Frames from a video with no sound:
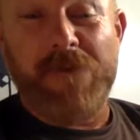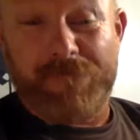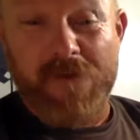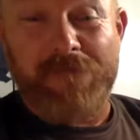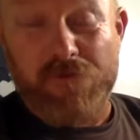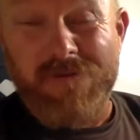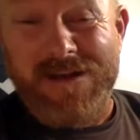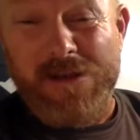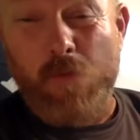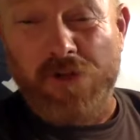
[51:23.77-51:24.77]
you
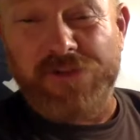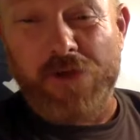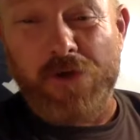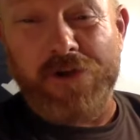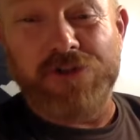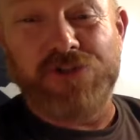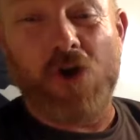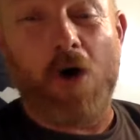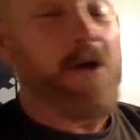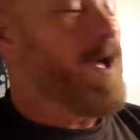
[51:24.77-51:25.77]
really want to do a good
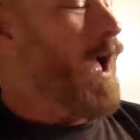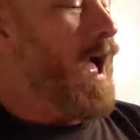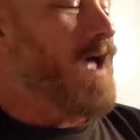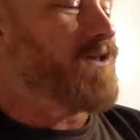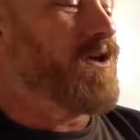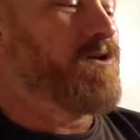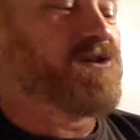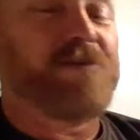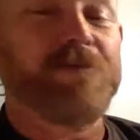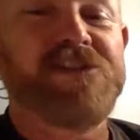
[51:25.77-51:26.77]
job, use
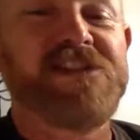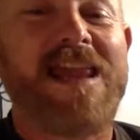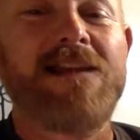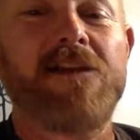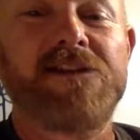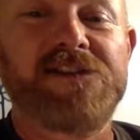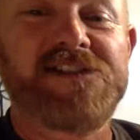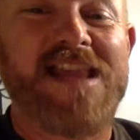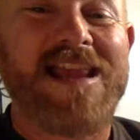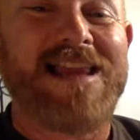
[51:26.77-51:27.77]
some sealant,
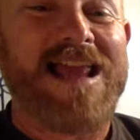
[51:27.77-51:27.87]
seal